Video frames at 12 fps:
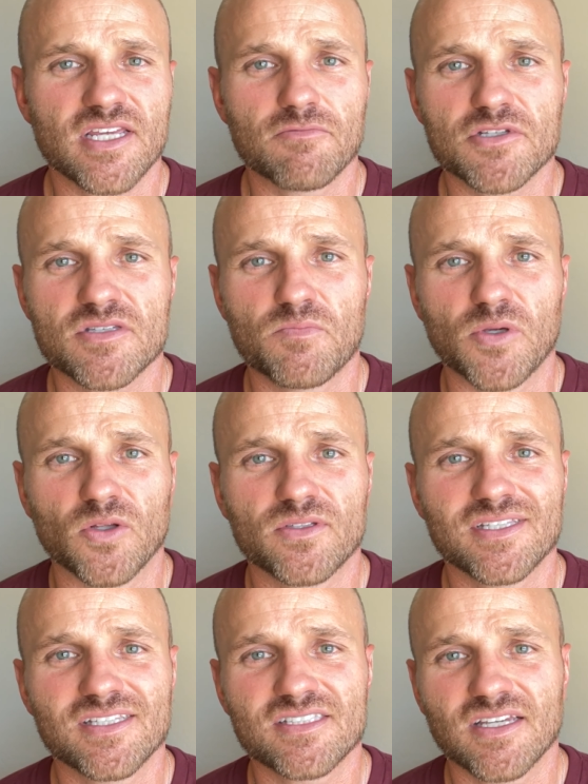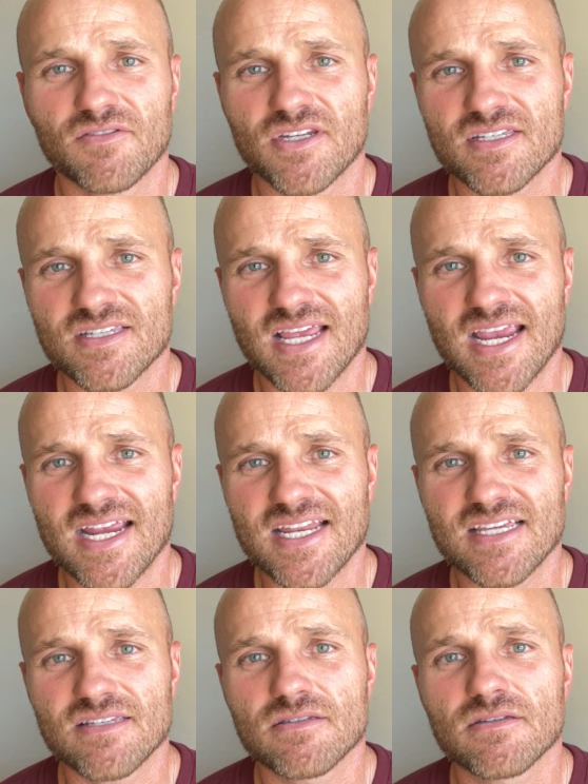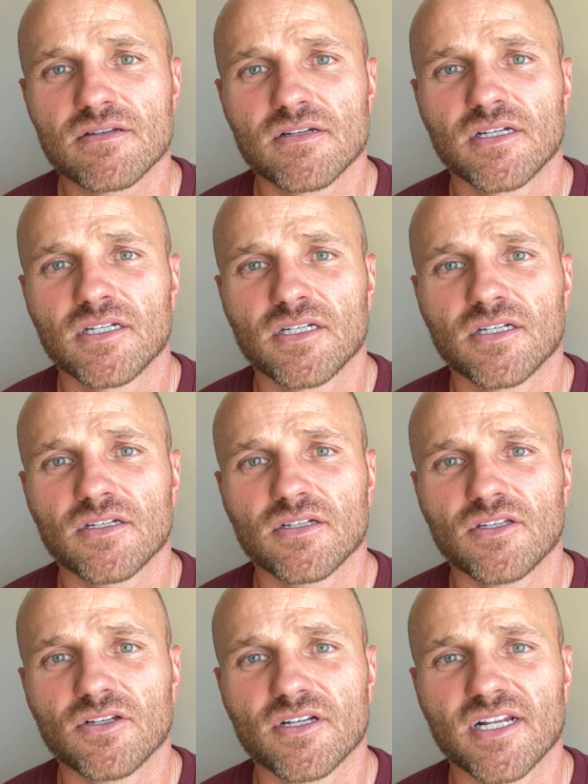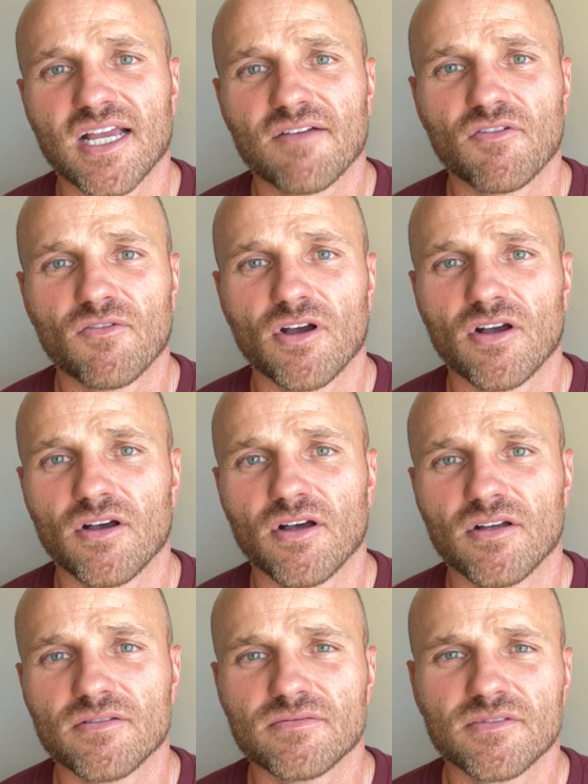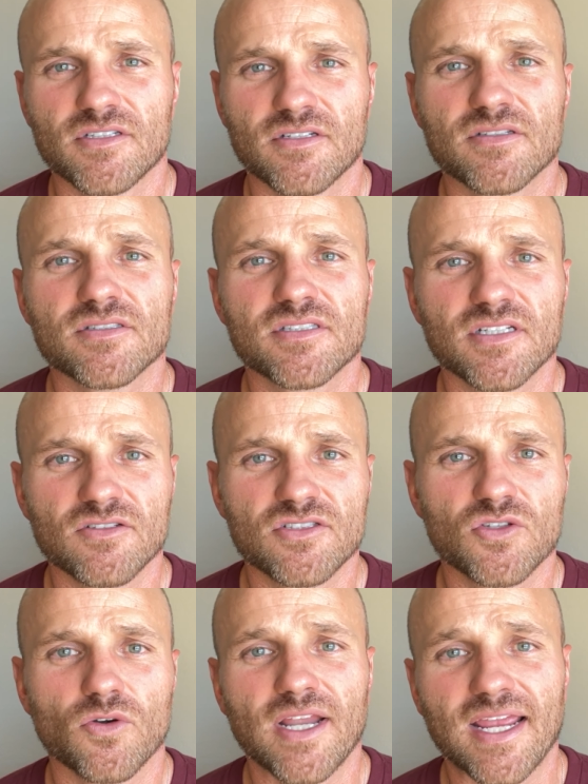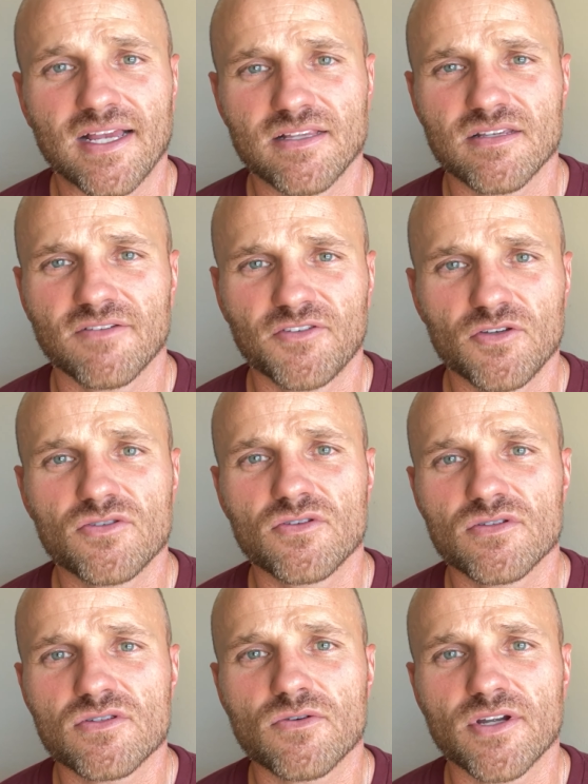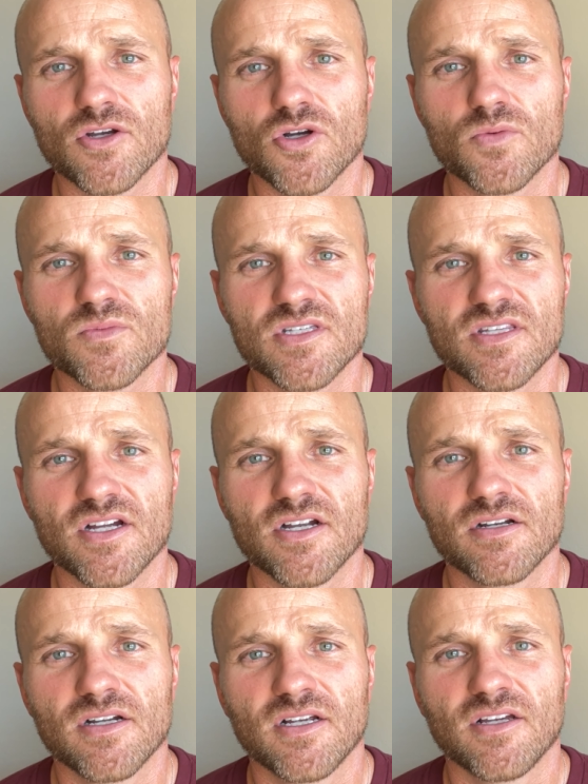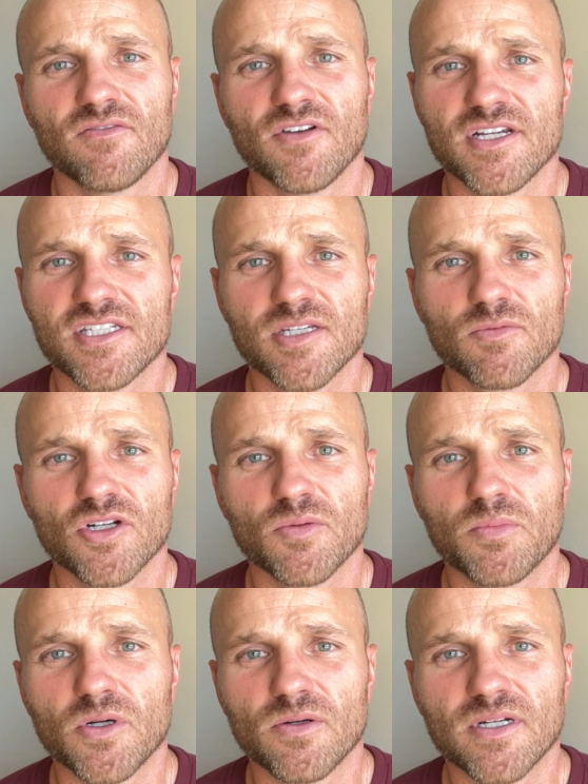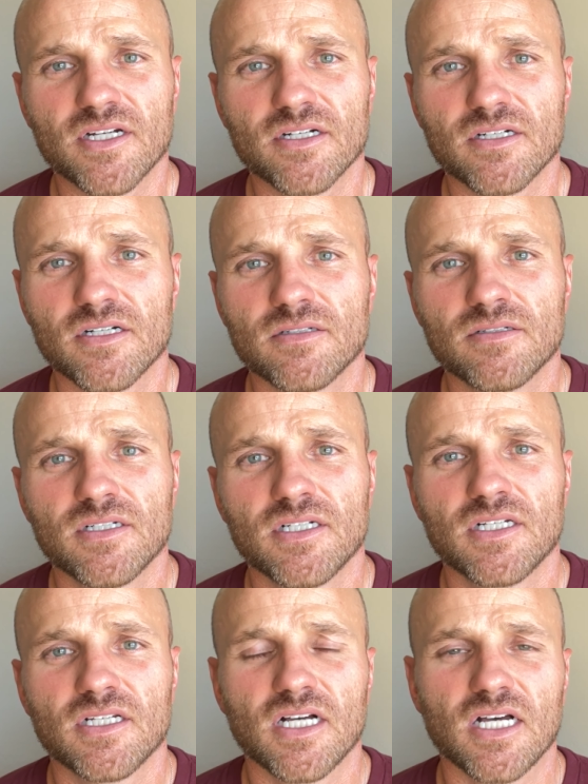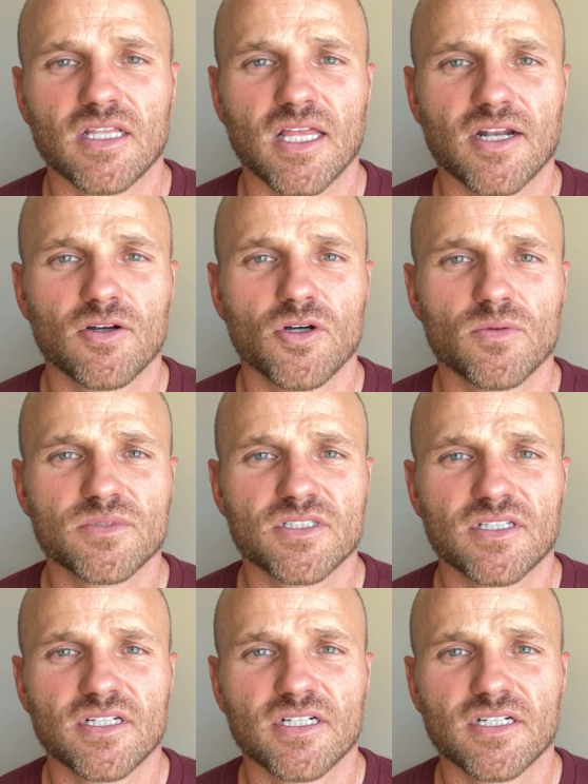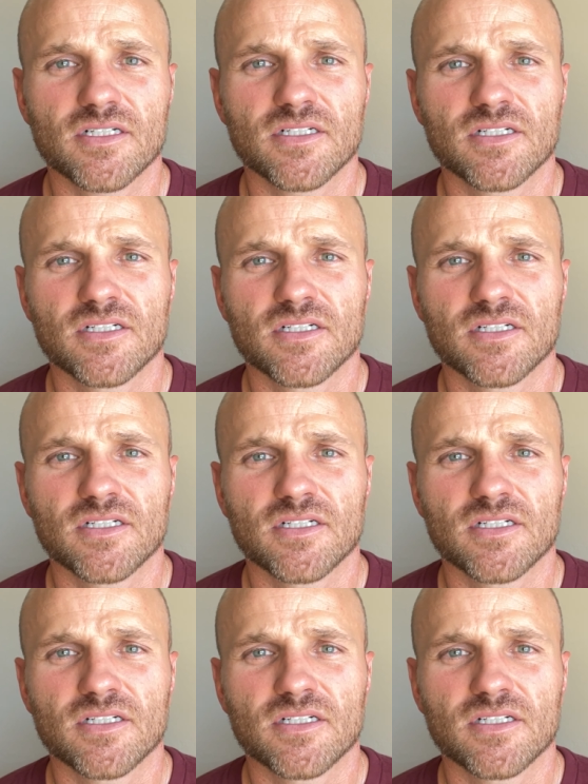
It was built in the 70s and 80s. You're going to have a single-story and a few 2-story homes in there. Very similar to Bow and Arrow. A lot of homes in there.